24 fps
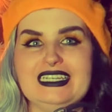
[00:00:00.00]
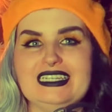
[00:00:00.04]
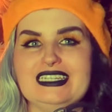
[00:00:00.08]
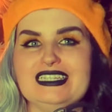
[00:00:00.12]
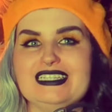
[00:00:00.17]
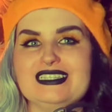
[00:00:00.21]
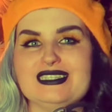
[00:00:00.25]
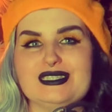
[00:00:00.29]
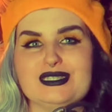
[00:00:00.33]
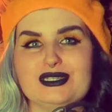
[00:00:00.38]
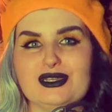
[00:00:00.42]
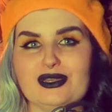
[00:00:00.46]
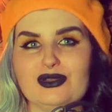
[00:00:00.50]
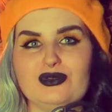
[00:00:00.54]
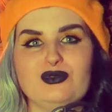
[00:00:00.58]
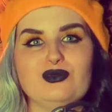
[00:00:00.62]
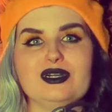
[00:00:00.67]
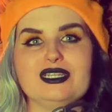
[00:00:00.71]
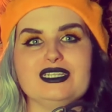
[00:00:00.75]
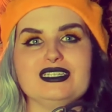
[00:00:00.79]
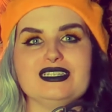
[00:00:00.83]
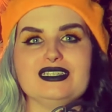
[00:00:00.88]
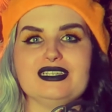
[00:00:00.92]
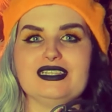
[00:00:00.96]
it's no
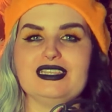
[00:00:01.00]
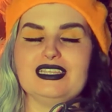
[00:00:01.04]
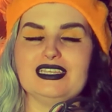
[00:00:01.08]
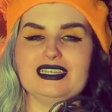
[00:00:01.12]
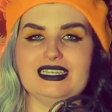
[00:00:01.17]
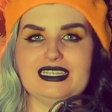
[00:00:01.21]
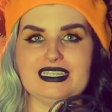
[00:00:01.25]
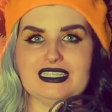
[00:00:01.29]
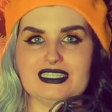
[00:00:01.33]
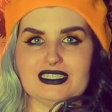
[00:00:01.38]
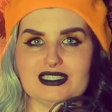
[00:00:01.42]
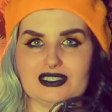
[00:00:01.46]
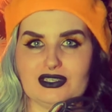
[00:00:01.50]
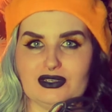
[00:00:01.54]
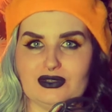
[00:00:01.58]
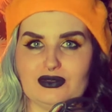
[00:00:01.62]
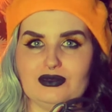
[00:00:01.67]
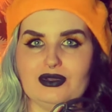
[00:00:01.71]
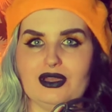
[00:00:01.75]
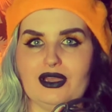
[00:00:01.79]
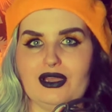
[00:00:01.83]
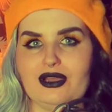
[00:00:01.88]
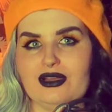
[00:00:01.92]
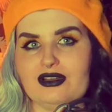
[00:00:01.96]
wonder that he
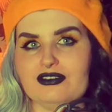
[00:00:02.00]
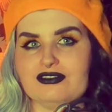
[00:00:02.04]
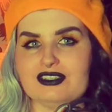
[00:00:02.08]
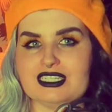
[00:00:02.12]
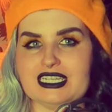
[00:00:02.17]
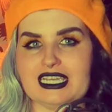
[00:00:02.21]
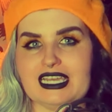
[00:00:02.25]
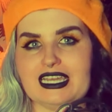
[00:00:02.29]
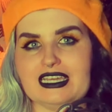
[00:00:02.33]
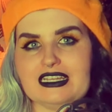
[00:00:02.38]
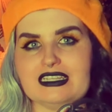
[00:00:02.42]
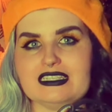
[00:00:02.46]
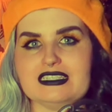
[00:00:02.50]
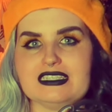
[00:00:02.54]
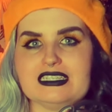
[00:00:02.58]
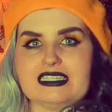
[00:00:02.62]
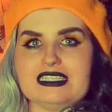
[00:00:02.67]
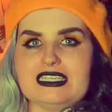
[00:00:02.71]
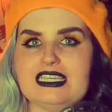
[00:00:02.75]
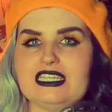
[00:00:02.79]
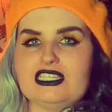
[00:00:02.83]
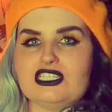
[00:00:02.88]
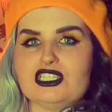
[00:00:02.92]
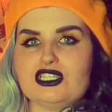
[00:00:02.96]
soon after had a
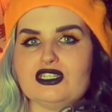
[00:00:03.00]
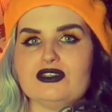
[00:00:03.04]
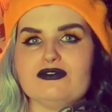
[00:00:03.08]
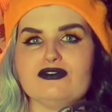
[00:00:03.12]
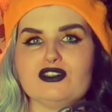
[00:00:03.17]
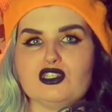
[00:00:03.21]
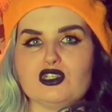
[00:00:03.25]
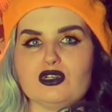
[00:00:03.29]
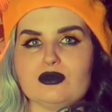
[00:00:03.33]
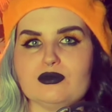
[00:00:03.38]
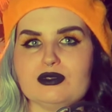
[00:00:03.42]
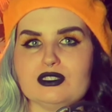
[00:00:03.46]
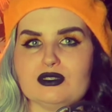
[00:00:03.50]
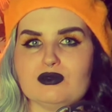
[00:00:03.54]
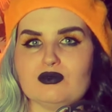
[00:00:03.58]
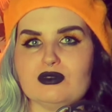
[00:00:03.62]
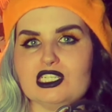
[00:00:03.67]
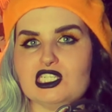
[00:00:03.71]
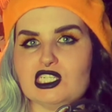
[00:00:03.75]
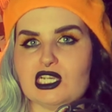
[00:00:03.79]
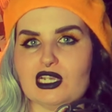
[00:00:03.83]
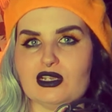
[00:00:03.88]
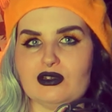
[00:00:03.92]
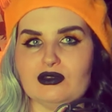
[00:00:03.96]
succession of jobs
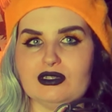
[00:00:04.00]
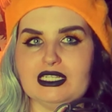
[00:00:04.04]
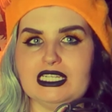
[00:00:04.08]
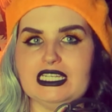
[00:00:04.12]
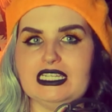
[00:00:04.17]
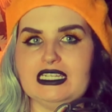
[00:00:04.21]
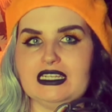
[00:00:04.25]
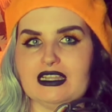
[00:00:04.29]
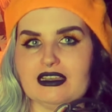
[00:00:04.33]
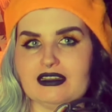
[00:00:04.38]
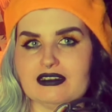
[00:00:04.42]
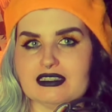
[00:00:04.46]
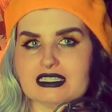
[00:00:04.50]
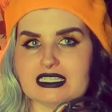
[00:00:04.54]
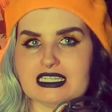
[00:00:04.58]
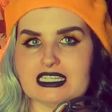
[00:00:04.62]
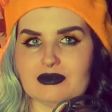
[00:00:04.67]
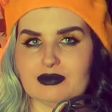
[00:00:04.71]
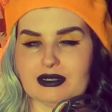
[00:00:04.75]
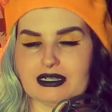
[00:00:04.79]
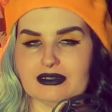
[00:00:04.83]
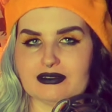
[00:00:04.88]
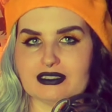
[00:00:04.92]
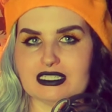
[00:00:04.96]
which only lasted
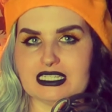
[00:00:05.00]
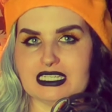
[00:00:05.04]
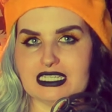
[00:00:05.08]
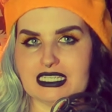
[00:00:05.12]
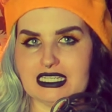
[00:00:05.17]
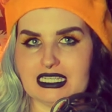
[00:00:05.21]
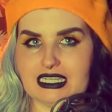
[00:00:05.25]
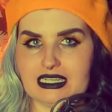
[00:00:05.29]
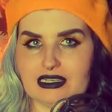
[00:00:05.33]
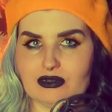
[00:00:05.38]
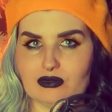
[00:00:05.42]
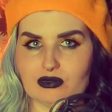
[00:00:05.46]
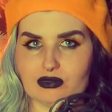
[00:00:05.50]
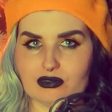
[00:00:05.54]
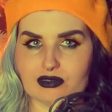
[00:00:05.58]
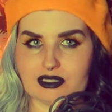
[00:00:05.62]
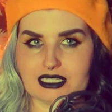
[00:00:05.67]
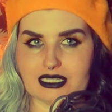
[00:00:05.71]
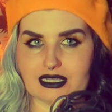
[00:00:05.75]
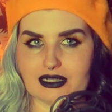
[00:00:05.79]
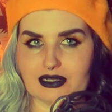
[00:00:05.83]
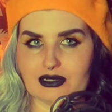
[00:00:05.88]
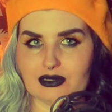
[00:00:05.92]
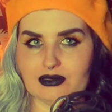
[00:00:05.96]
about a year or
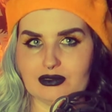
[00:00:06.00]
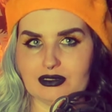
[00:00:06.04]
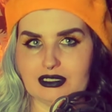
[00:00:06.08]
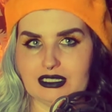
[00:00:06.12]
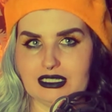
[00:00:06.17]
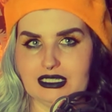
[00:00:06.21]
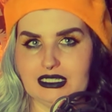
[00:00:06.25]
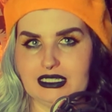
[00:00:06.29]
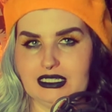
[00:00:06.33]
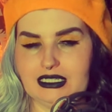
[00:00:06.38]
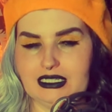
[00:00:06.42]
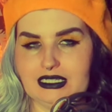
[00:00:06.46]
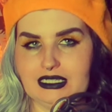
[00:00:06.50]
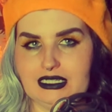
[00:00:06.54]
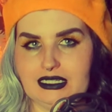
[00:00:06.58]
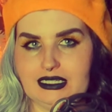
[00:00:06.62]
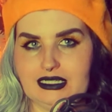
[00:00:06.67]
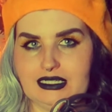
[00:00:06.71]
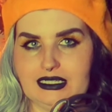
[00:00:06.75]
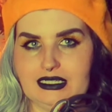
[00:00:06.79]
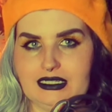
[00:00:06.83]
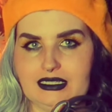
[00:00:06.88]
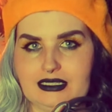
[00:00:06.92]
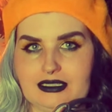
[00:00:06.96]
so.
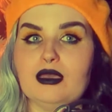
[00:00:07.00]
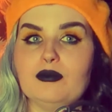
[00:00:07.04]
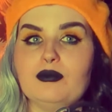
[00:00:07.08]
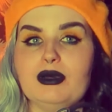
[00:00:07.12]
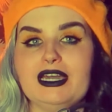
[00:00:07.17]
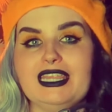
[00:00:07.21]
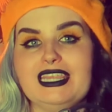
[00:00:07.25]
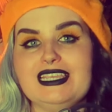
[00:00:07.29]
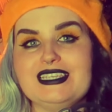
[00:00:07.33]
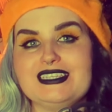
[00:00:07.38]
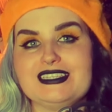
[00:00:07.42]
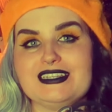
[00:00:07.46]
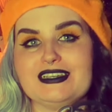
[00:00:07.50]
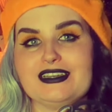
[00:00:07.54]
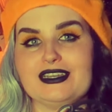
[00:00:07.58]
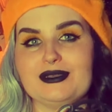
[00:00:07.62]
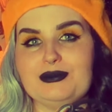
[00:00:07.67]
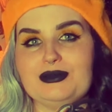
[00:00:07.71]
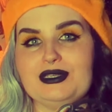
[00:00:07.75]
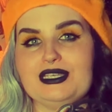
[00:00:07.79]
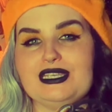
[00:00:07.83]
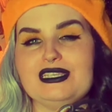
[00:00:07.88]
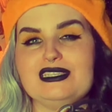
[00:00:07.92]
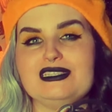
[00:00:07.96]
By this
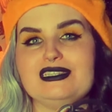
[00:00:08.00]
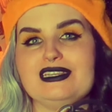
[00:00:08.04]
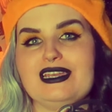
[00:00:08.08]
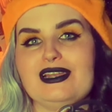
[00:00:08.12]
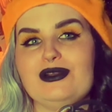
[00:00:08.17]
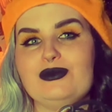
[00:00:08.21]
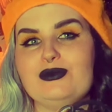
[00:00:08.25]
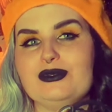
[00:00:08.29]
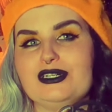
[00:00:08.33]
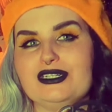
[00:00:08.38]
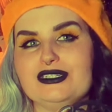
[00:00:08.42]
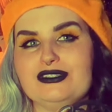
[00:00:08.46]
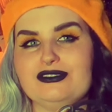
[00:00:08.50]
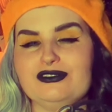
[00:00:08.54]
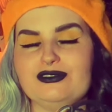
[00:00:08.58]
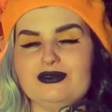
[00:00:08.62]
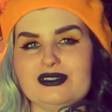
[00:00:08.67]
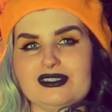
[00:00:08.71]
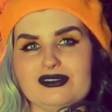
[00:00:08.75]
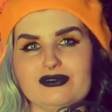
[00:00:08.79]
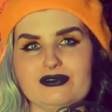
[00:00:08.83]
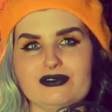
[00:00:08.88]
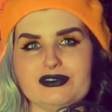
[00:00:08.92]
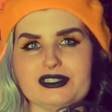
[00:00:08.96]
time, his now wife
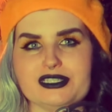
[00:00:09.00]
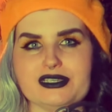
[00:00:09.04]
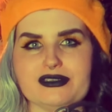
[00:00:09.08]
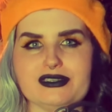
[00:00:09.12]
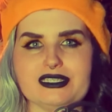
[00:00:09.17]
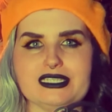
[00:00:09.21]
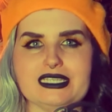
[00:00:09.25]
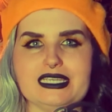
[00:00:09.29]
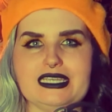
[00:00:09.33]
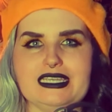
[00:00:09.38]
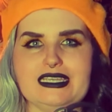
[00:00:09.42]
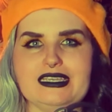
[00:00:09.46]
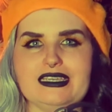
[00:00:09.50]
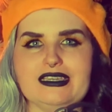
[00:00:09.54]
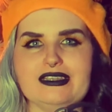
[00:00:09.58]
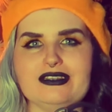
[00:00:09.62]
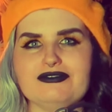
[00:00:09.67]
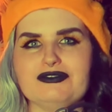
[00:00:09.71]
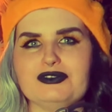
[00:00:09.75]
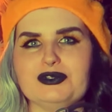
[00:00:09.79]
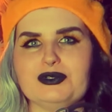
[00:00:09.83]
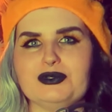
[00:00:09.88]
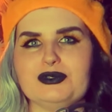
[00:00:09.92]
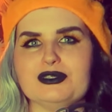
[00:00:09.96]
was also seeking a
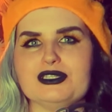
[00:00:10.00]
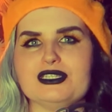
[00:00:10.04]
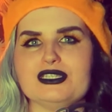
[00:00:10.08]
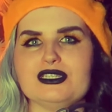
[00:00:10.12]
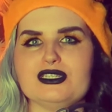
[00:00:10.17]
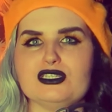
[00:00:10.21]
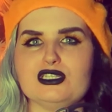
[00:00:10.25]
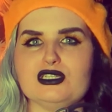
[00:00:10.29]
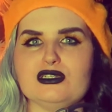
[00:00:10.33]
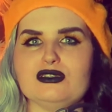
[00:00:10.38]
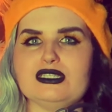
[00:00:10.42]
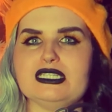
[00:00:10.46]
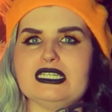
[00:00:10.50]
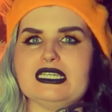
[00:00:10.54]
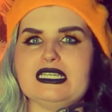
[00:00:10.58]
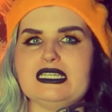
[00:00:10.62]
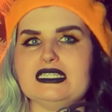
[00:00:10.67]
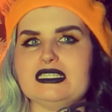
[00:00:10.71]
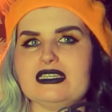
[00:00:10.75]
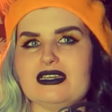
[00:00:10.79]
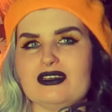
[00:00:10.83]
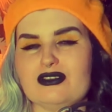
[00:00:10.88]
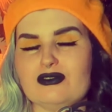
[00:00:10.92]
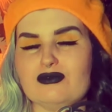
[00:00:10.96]
divorce due to
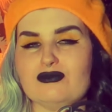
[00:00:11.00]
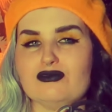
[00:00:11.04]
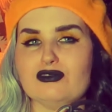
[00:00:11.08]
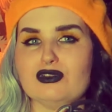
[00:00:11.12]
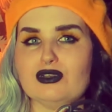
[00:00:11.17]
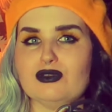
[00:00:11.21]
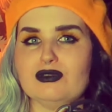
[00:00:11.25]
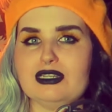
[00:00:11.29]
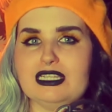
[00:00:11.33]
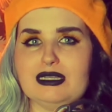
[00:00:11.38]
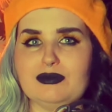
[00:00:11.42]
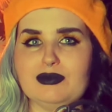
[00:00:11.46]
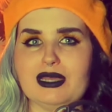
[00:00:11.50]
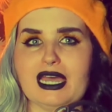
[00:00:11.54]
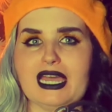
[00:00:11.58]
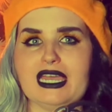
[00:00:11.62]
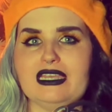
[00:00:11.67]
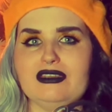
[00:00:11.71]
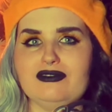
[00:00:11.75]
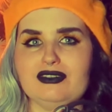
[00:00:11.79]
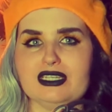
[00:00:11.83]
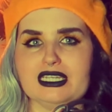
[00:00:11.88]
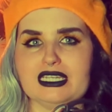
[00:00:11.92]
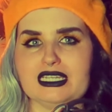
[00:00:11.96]
his unruly
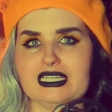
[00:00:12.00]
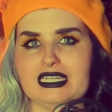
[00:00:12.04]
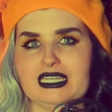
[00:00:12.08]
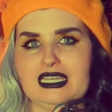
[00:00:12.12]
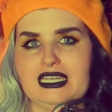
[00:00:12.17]
behaviour,